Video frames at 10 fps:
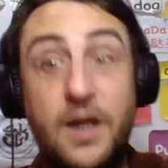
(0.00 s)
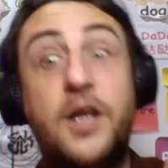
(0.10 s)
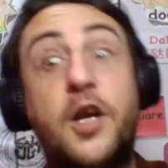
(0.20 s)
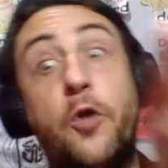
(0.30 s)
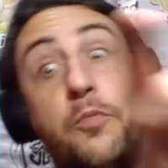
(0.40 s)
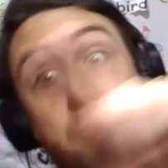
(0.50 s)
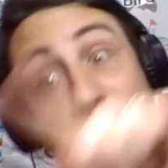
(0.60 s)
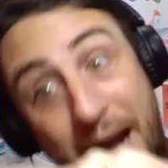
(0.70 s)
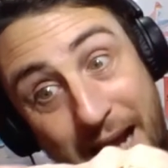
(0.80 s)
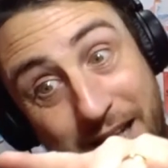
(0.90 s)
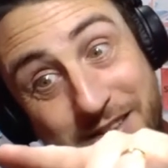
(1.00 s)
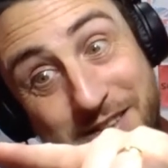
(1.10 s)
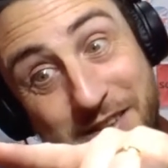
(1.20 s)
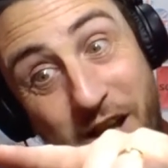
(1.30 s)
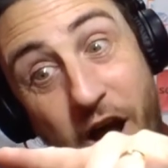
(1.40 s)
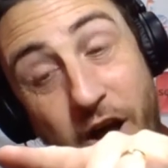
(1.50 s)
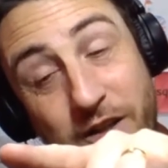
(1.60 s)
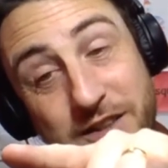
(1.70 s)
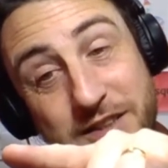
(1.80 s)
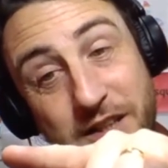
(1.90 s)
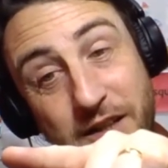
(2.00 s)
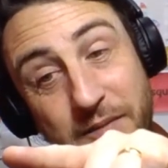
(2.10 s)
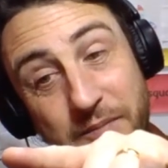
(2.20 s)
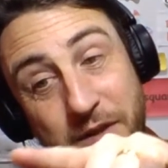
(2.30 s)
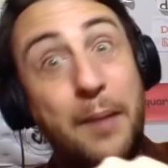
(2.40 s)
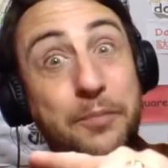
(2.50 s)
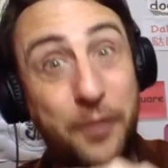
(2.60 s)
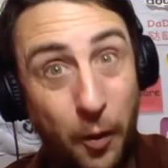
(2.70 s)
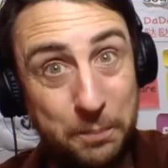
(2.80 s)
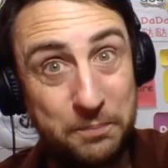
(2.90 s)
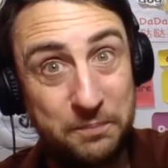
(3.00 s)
Go back to the answer, kam top.